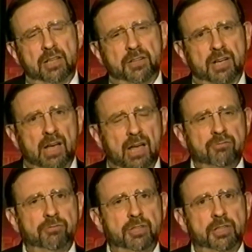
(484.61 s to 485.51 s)
that the
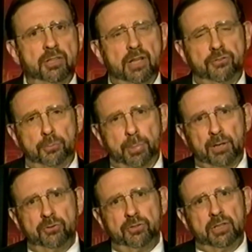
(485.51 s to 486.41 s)
conflict that
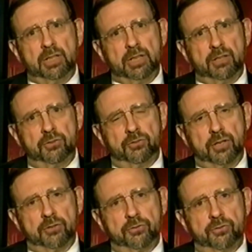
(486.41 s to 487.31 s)
supposedly
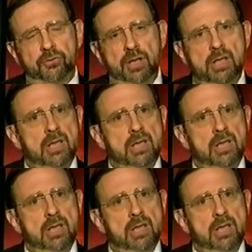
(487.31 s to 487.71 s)
exists